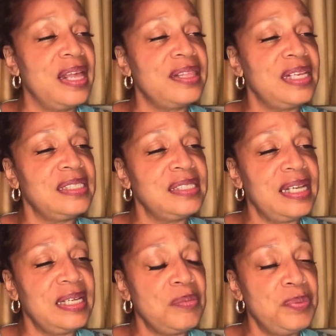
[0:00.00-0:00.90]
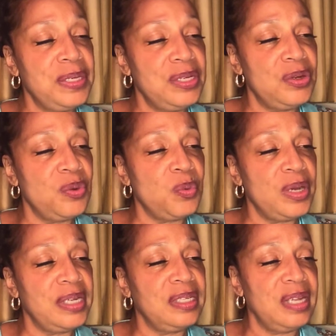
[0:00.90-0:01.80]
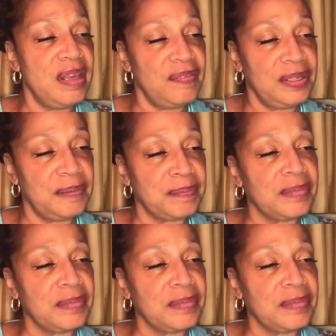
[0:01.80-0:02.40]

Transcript: That's 2 Peter 1:11.